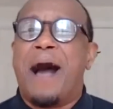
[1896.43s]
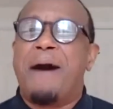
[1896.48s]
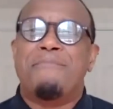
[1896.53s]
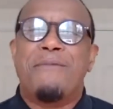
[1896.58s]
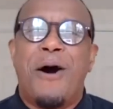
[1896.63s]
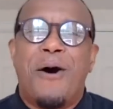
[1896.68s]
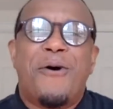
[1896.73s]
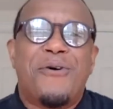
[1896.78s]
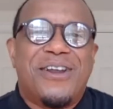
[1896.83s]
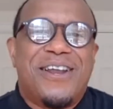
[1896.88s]
I'm
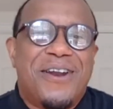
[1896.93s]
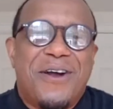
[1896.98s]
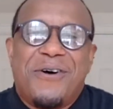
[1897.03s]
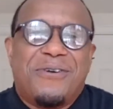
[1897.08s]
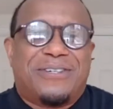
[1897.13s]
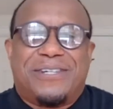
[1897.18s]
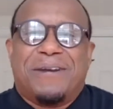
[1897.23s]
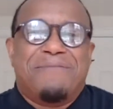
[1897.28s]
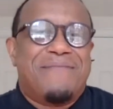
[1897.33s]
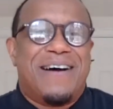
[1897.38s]
holding
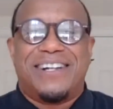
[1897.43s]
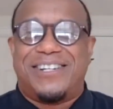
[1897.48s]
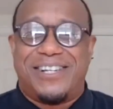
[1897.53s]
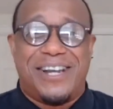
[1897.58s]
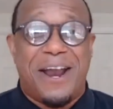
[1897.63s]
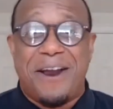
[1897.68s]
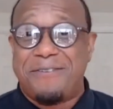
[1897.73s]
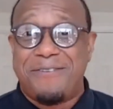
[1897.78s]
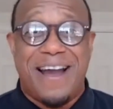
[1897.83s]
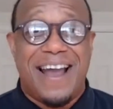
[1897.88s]
on to my
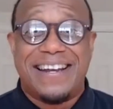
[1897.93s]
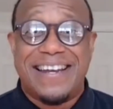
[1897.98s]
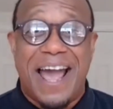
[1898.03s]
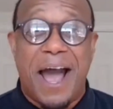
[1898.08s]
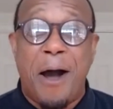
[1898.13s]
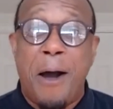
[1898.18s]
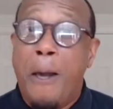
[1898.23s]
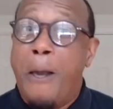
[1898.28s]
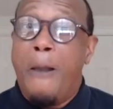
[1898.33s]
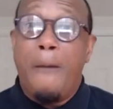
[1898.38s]
chair right
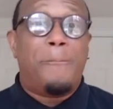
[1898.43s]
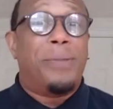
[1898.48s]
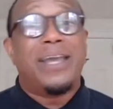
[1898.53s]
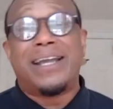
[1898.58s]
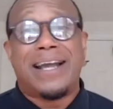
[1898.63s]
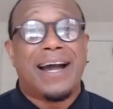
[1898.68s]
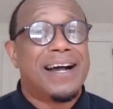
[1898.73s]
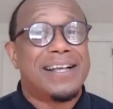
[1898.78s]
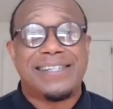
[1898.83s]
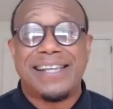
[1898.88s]
now
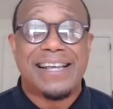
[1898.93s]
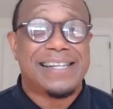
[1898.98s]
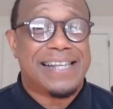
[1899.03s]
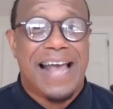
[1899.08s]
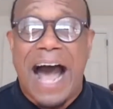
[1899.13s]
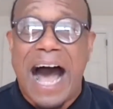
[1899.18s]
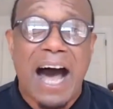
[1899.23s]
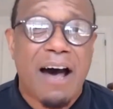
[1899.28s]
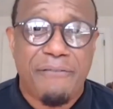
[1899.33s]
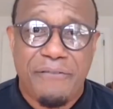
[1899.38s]
because it's
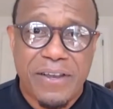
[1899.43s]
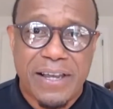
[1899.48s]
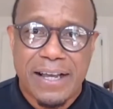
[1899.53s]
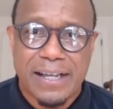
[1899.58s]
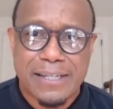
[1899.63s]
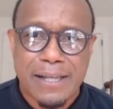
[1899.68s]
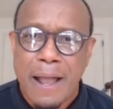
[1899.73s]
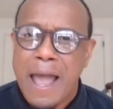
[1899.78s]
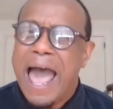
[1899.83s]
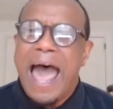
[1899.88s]

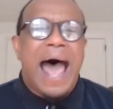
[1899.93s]
obvious.